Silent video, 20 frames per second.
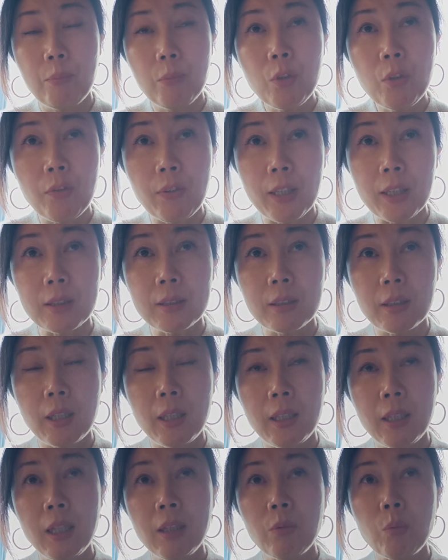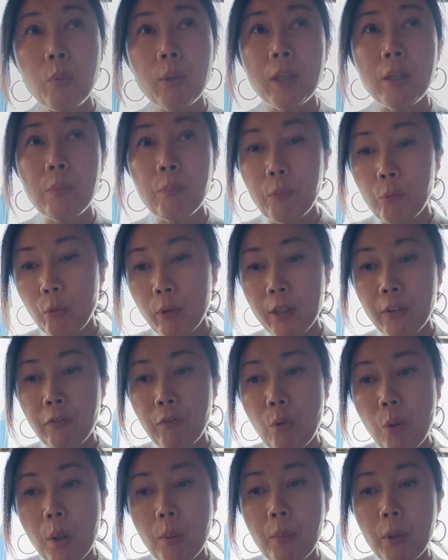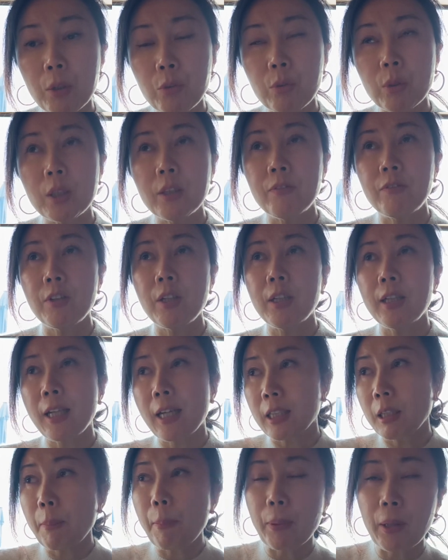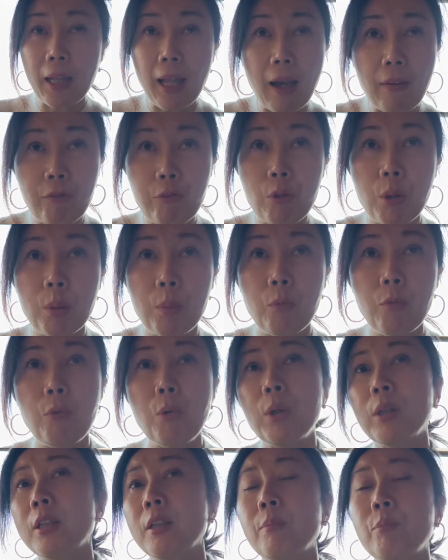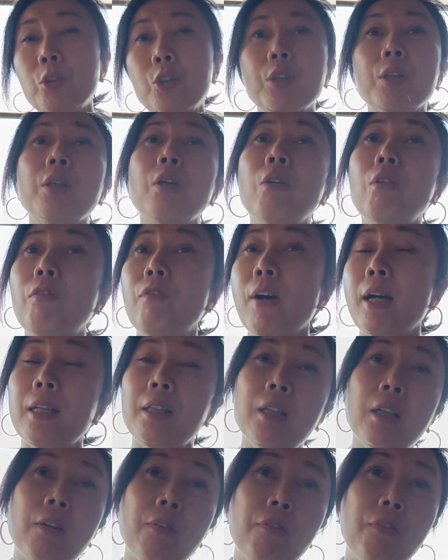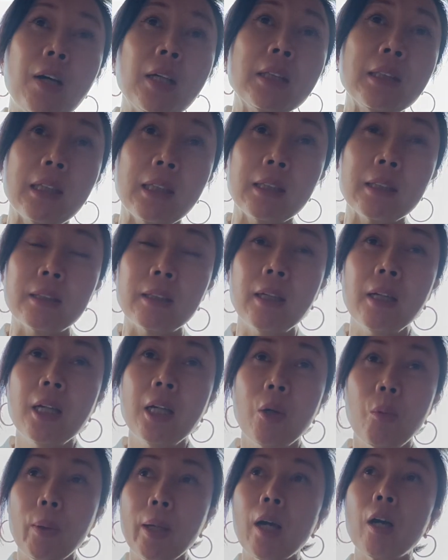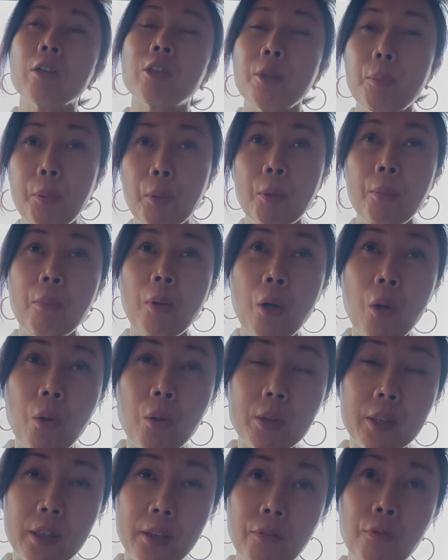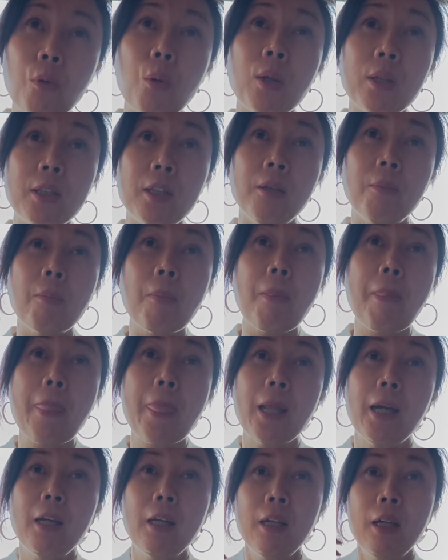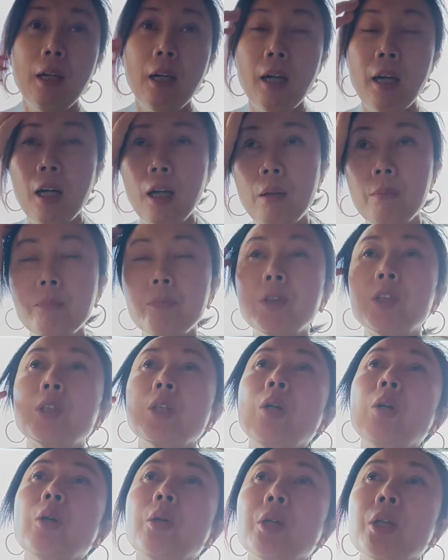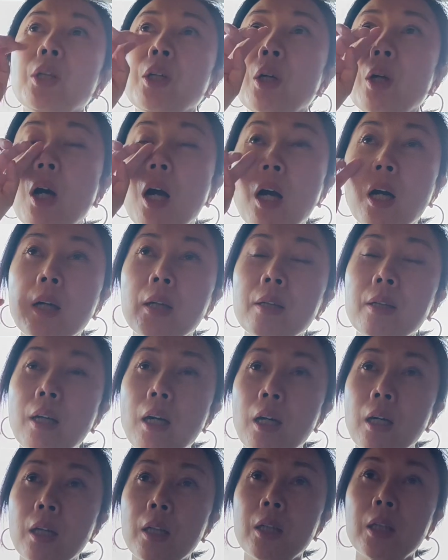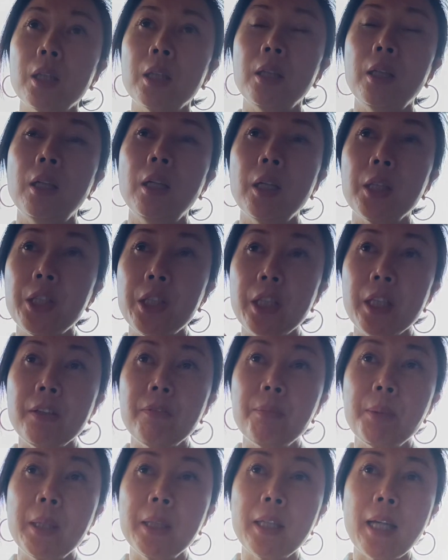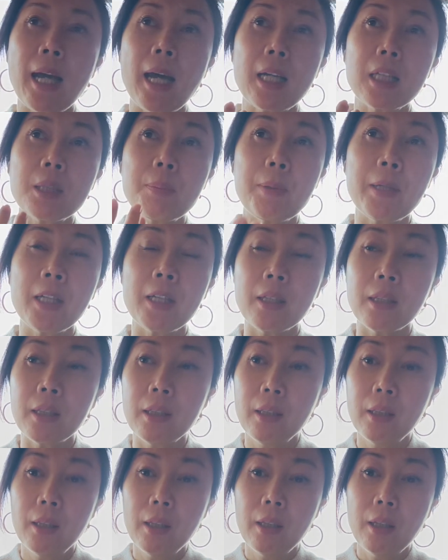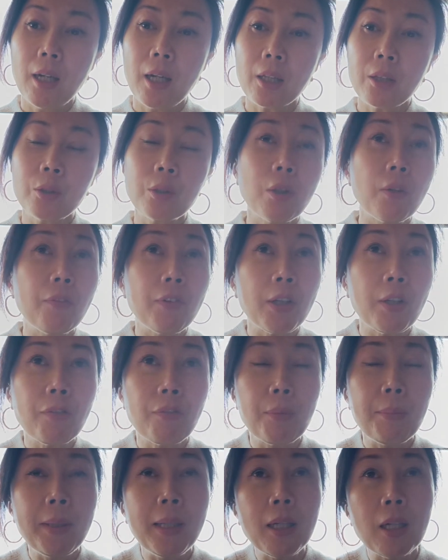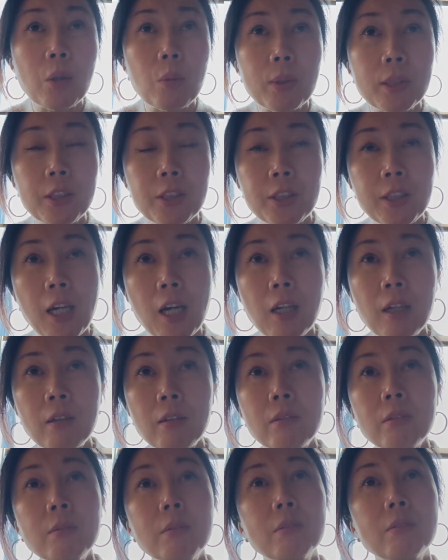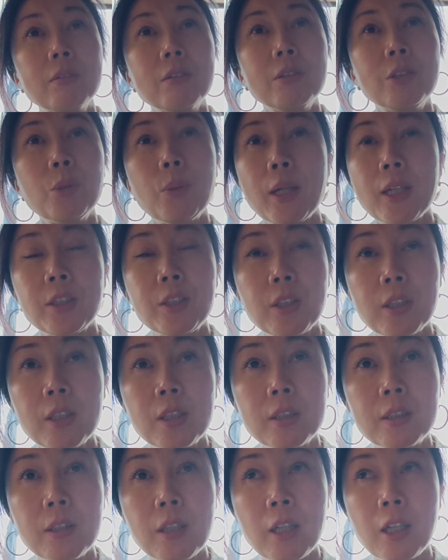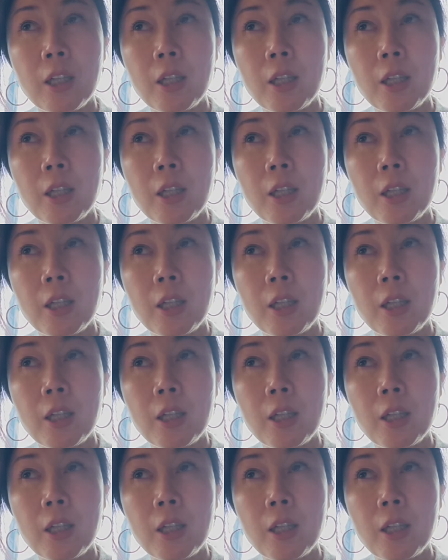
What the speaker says: movies, and we form a sort of like a platform for them to go find their fundings. We also promote for them. So our achievement has been, I don't know if you're familiar with young directors'